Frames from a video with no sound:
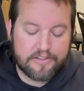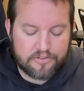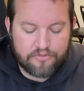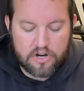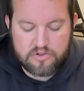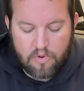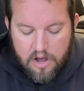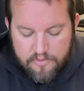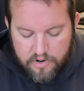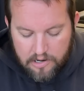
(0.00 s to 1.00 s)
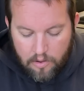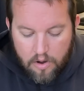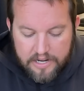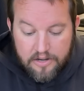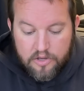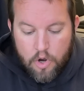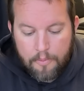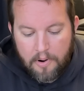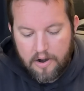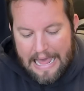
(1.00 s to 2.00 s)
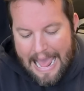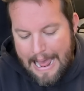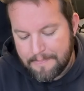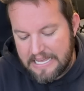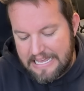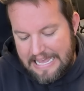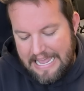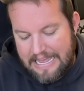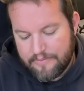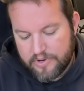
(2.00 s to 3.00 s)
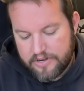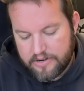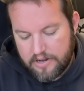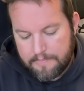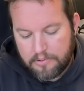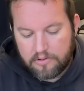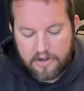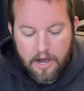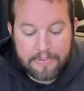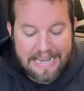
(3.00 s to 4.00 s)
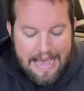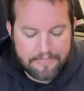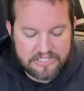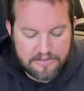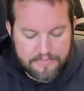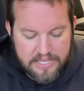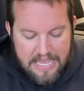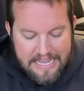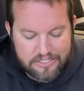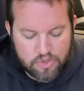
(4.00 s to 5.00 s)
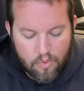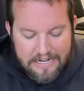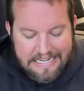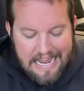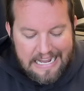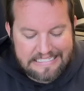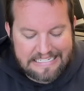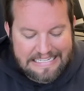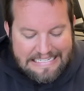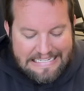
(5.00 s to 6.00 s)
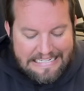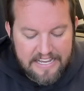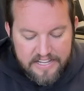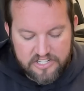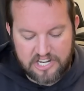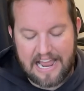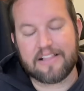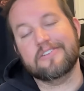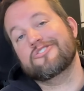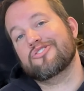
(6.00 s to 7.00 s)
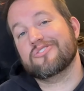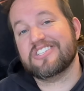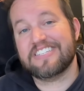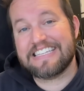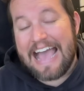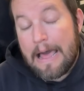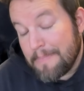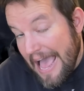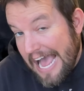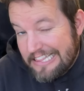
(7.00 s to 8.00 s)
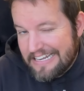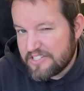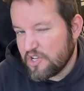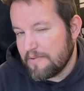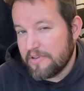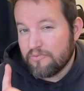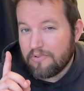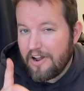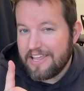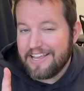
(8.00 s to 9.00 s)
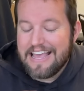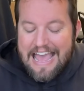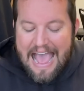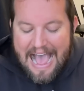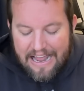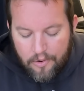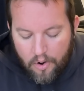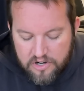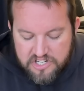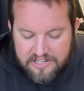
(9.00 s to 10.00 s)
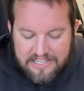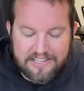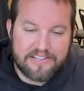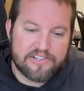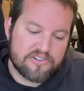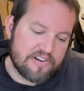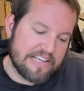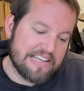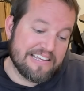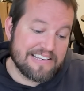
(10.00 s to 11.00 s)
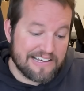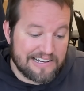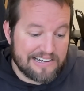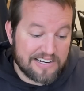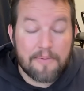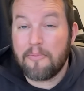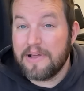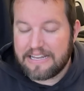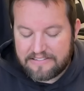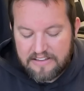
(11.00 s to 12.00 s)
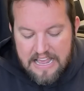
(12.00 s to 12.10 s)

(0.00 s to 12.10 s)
This first one, we're gonna log into the Copart app and we are gonna pull it up. It happens to be a 2019 Challenger Scat Pack that is gonna be running at auction here in a couple minutes.